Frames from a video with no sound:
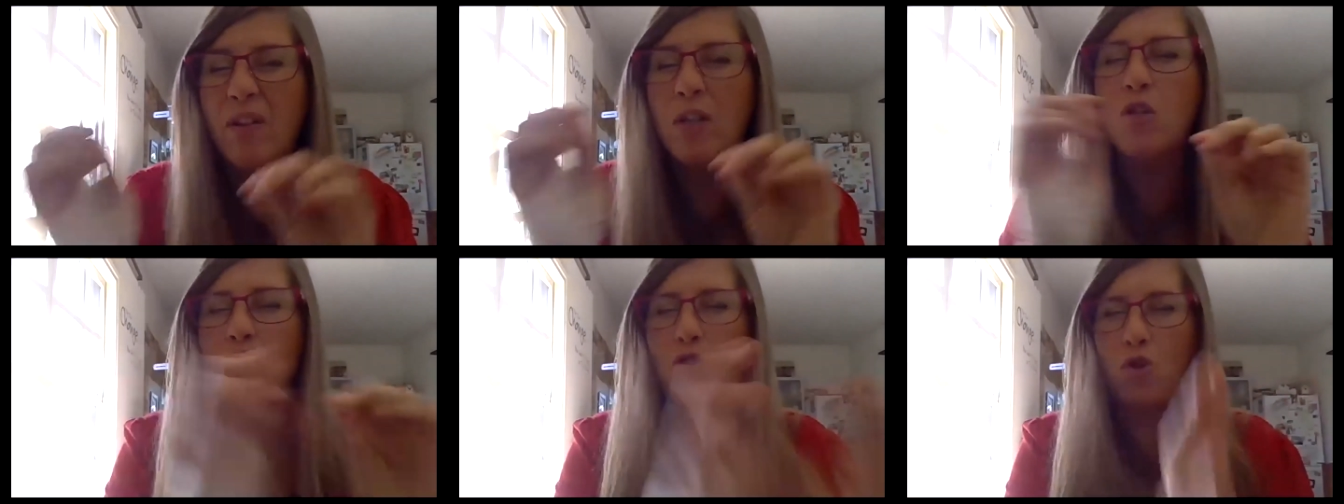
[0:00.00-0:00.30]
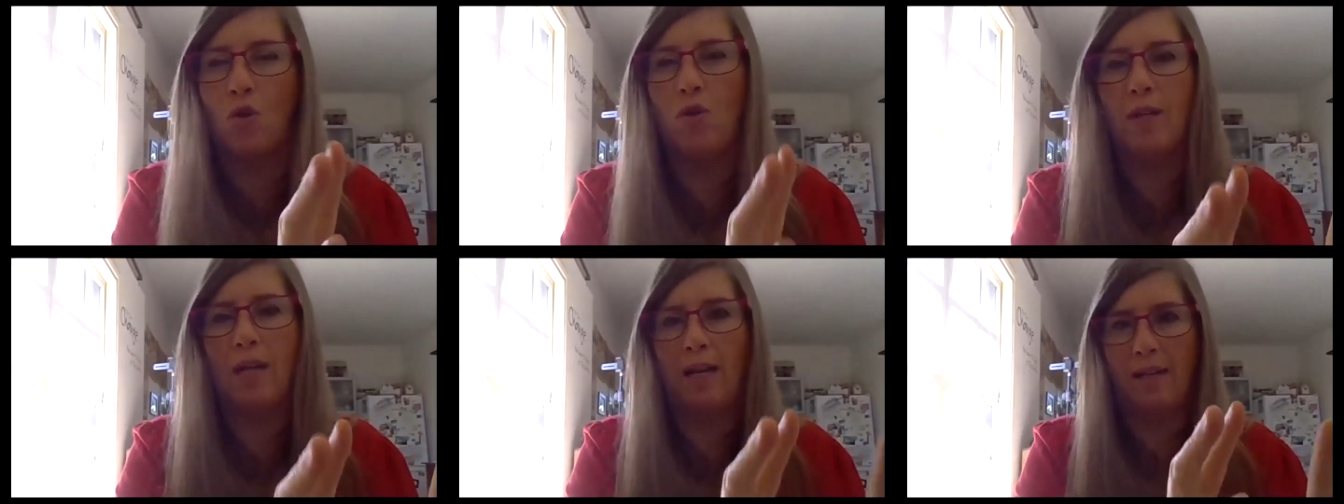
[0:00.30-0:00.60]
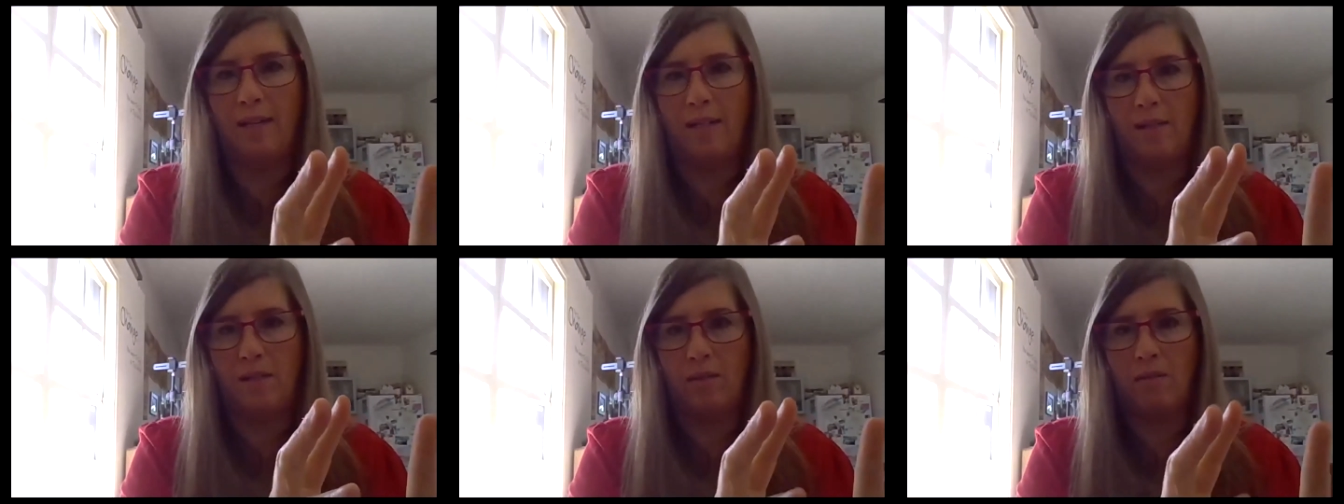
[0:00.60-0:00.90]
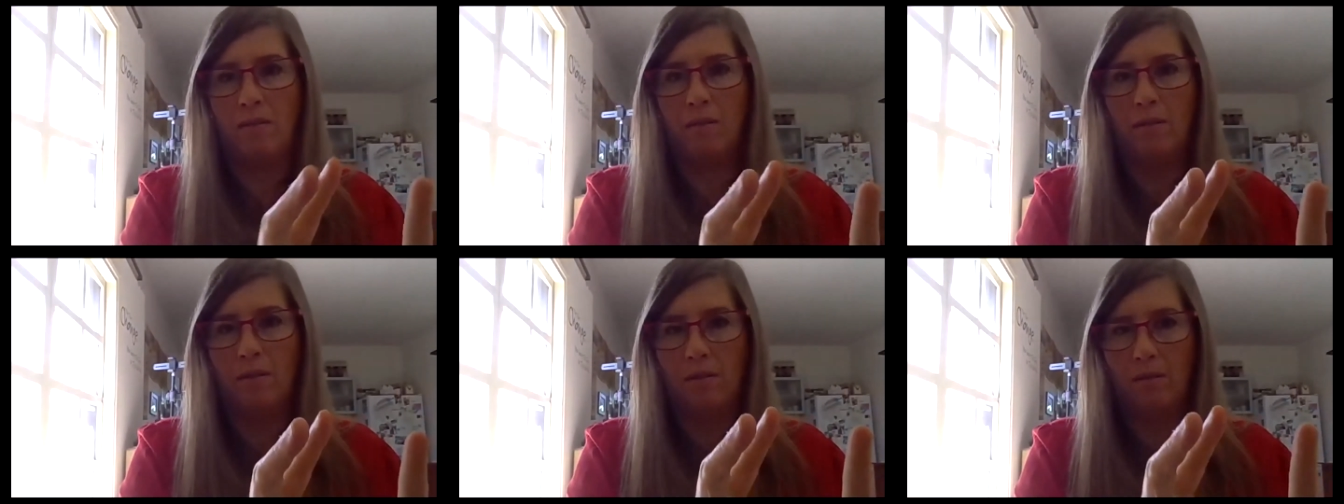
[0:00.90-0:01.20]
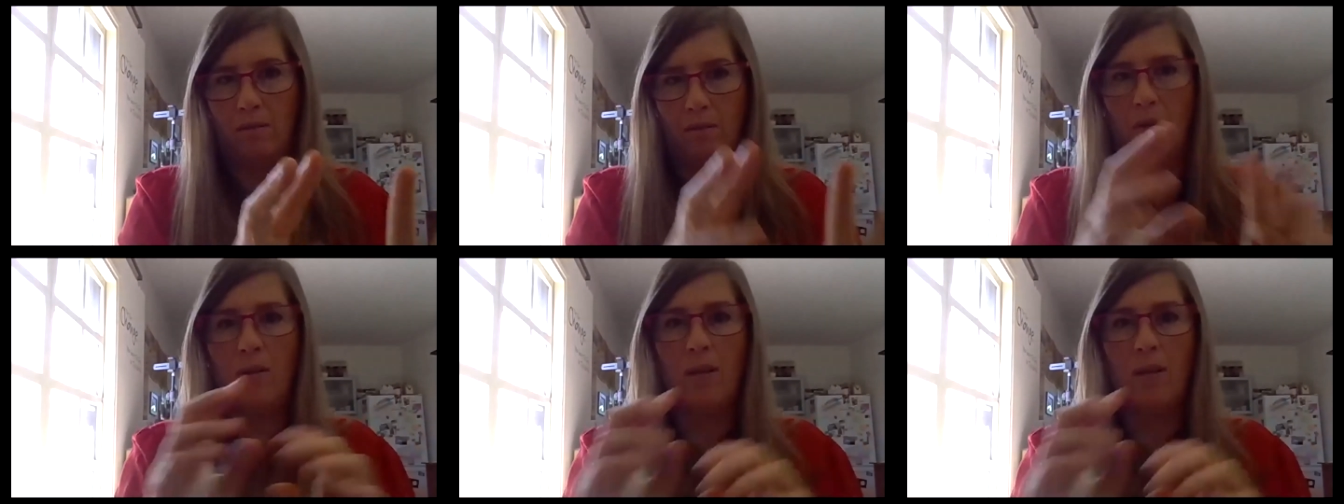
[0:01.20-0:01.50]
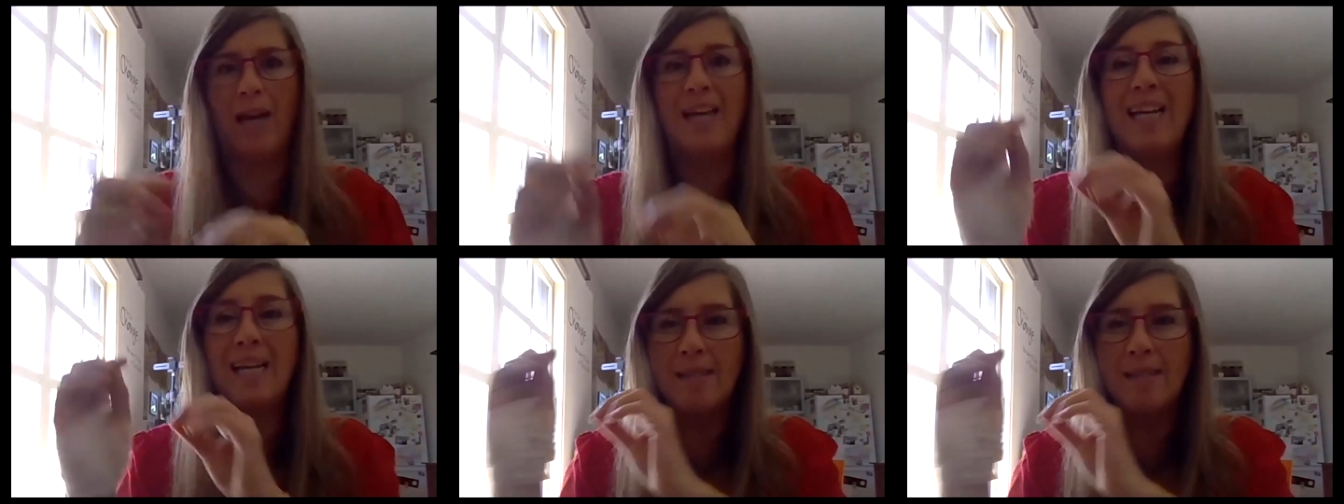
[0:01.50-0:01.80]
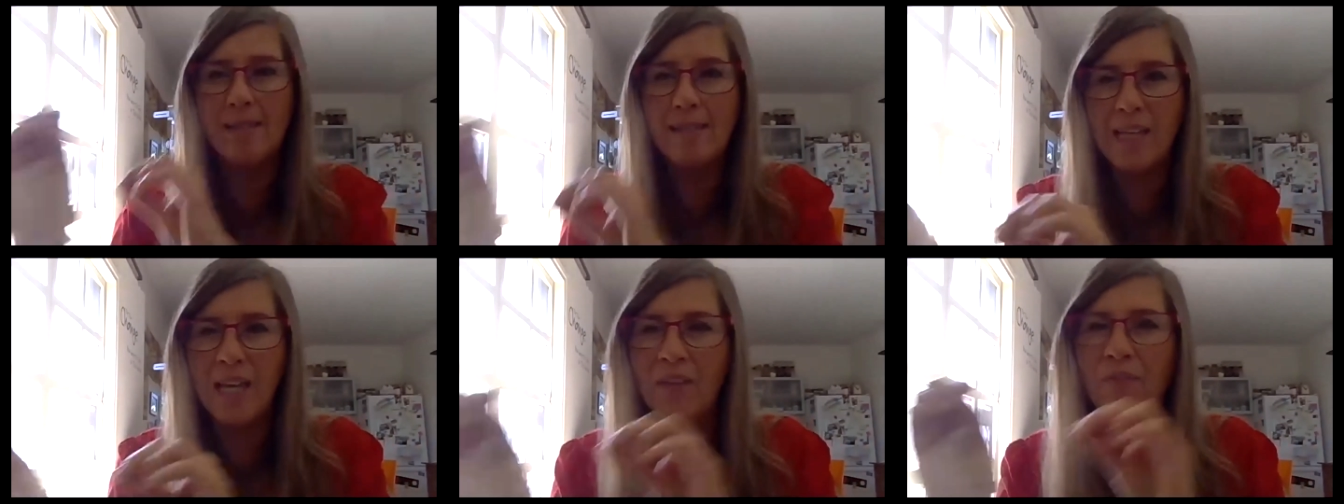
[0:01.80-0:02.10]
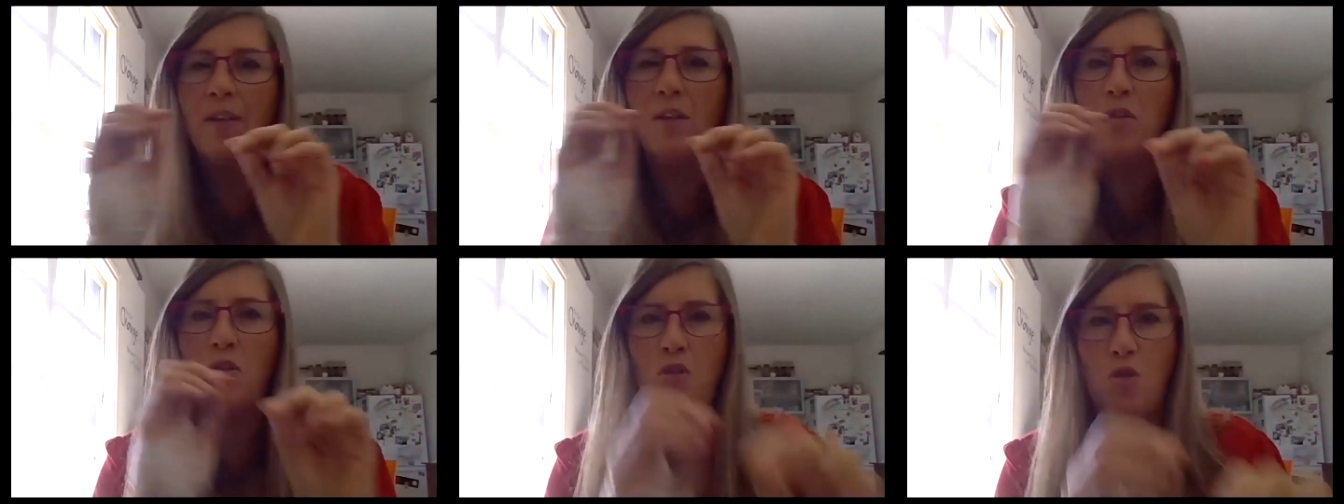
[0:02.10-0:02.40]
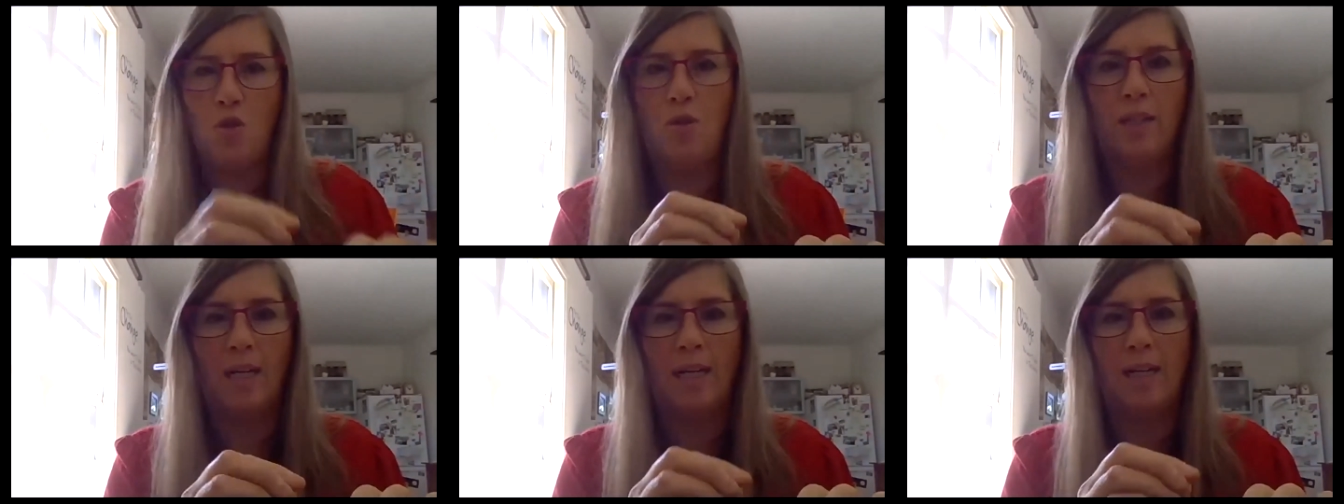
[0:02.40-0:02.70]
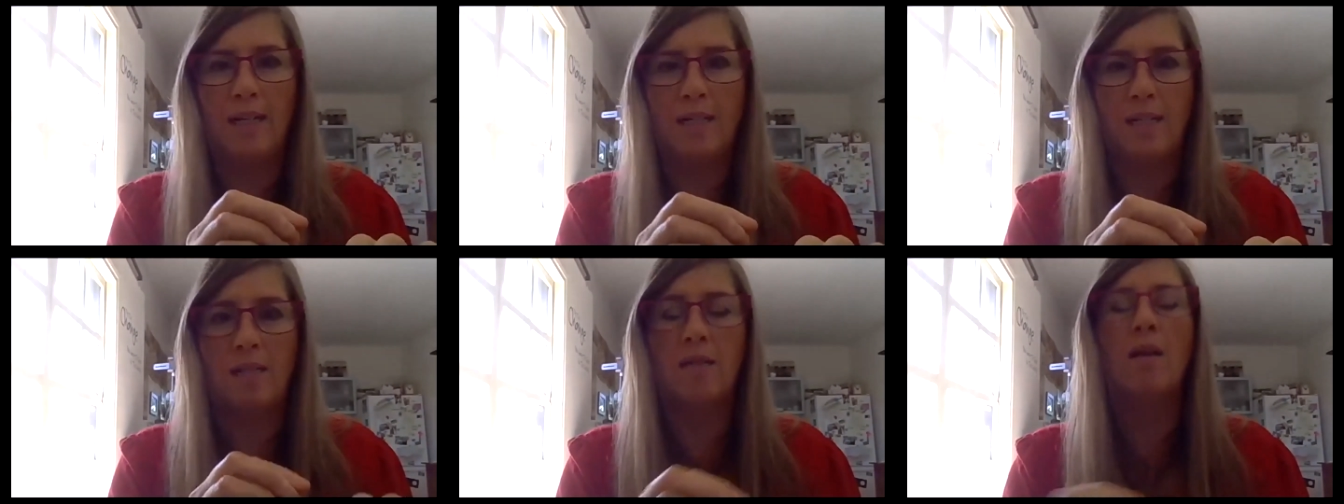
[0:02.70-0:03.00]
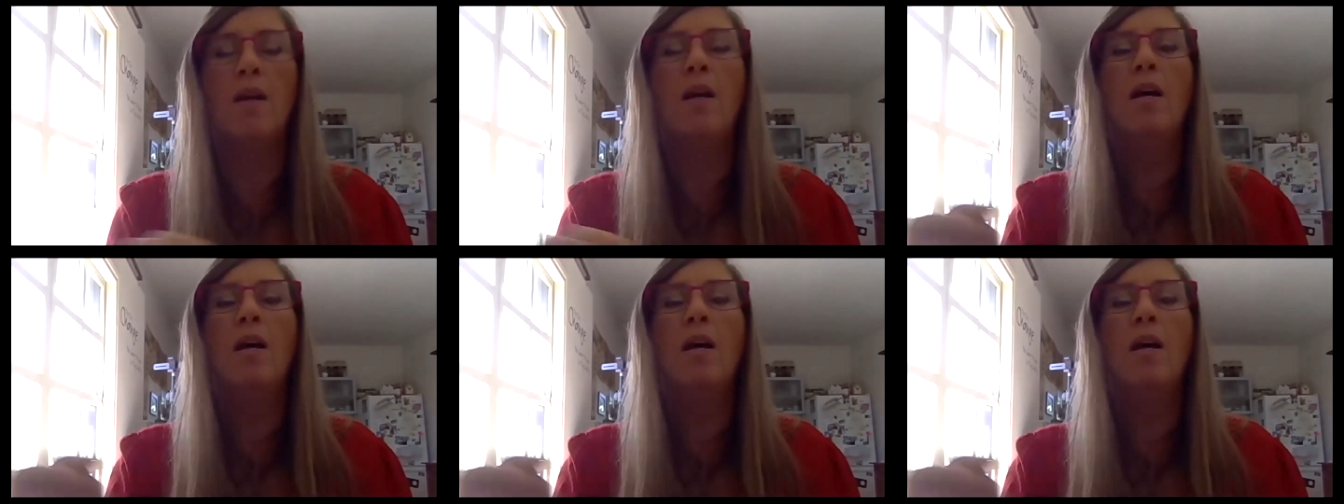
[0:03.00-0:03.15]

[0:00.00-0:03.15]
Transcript: journalist, okay, a civil journalist